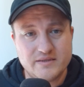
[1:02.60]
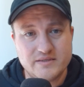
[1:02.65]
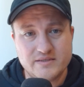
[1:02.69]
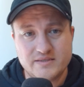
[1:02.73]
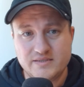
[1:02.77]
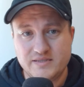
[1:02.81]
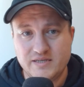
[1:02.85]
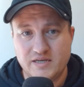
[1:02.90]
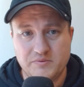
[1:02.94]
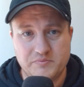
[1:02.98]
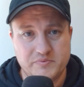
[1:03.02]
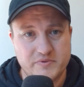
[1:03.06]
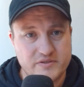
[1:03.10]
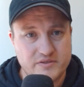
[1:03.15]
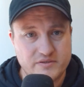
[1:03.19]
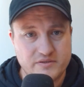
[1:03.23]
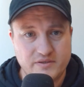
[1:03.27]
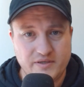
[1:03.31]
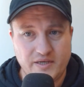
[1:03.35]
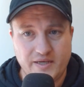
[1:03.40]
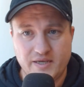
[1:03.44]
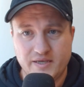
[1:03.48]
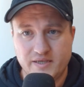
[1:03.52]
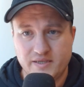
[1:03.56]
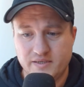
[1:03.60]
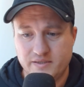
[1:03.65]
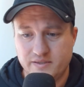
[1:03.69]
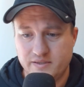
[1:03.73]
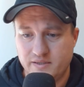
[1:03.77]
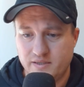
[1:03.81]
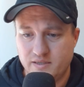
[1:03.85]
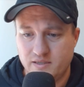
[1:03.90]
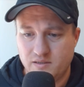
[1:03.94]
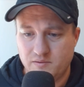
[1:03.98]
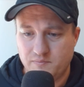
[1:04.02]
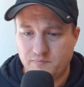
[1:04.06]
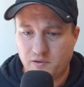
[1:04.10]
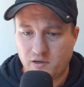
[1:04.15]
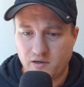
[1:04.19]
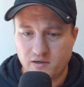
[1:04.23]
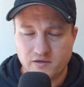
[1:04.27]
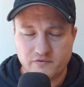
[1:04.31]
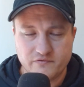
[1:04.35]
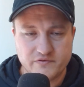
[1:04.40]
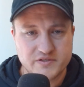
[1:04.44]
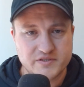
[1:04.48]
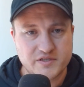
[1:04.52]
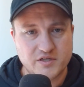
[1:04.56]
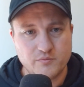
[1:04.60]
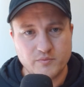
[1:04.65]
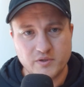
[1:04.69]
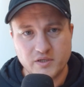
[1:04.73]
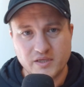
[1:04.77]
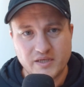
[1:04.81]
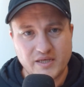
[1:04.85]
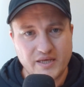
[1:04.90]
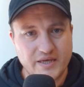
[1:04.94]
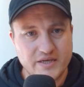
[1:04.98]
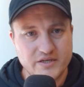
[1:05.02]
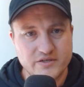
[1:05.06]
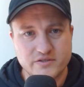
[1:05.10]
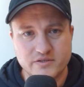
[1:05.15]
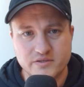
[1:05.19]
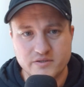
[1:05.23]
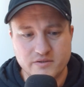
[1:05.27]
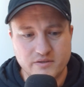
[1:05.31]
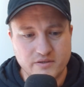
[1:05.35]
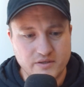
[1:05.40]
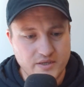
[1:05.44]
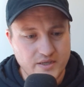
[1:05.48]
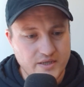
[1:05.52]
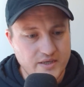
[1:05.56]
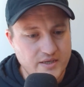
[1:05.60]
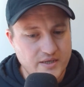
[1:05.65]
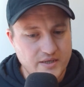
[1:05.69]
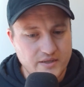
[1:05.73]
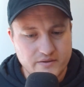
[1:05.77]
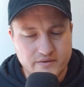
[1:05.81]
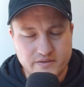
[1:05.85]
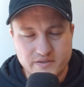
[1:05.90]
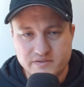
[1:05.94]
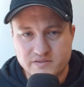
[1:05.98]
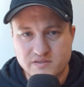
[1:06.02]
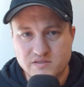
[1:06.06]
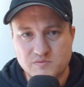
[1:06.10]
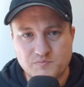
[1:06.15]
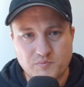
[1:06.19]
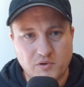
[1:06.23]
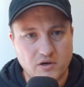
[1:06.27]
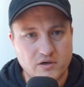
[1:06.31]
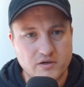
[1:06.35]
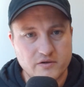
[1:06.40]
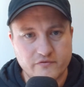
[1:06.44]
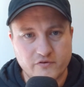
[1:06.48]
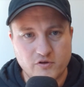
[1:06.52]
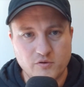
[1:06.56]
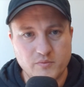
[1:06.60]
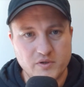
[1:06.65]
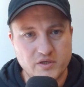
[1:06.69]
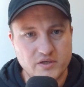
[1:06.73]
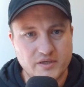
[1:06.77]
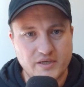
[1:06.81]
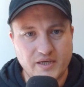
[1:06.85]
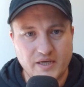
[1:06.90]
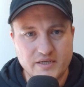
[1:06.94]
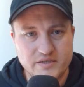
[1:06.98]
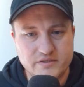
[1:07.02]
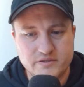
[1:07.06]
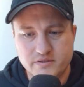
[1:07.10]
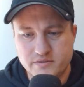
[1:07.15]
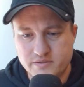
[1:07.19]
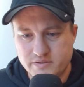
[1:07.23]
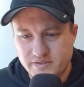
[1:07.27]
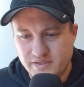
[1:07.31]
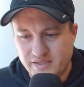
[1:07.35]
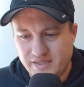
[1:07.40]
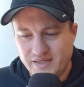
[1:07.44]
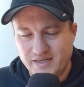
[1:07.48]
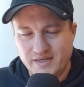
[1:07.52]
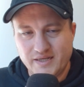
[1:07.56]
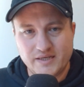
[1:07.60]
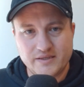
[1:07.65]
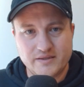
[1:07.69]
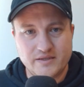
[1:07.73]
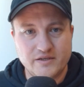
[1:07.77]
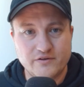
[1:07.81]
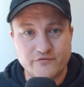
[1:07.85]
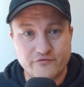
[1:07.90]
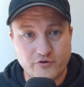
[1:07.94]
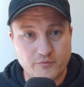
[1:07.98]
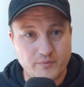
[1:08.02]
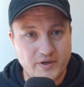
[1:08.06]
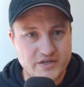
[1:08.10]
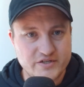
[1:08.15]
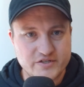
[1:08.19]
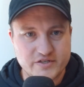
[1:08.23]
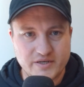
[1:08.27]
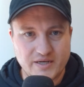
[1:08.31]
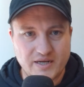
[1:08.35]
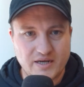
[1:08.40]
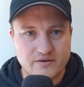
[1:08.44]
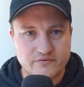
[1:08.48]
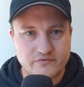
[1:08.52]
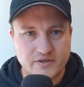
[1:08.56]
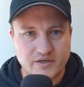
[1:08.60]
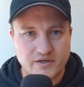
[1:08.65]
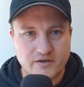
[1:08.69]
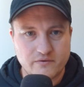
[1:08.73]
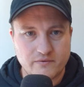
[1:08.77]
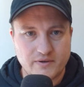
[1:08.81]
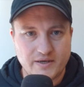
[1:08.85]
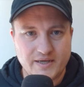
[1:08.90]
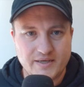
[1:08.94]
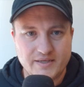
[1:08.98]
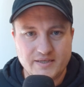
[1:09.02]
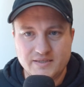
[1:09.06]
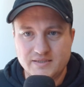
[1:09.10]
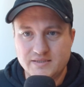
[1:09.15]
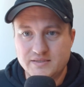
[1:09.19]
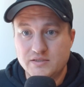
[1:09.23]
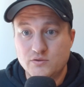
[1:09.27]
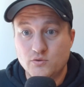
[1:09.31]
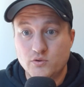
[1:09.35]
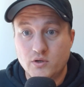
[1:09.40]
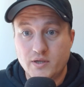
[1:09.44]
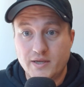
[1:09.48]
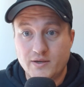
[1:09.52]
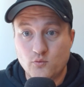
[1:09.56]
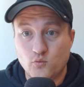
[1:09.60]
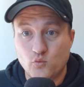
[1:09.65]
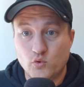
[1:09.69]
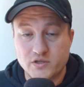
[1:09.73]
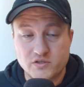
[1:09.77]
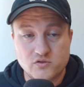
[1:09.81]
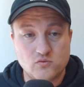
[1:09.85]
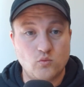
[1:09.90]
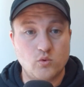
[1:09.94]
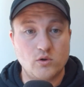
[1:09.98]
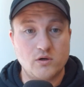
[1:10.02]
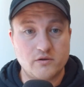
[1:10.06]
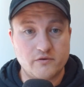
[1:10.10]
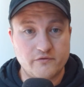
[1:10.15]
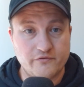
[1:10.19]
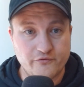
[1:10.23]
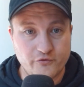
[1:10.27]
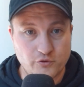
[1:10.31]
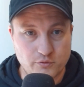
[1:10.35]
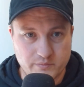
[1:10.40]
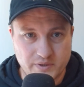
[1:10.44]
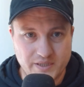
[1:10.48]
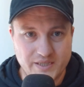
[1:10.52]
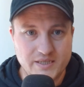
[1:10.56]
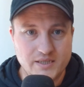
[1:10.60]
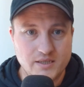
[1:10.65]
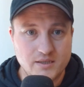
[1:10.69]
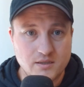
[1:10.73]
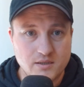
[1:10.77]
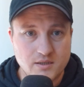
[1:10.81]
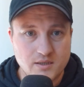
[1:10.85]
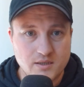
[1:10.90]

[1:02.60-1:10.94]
the steps, and part of it's communication. This is part of communication, is getting the information out there, right? And what's worked for me,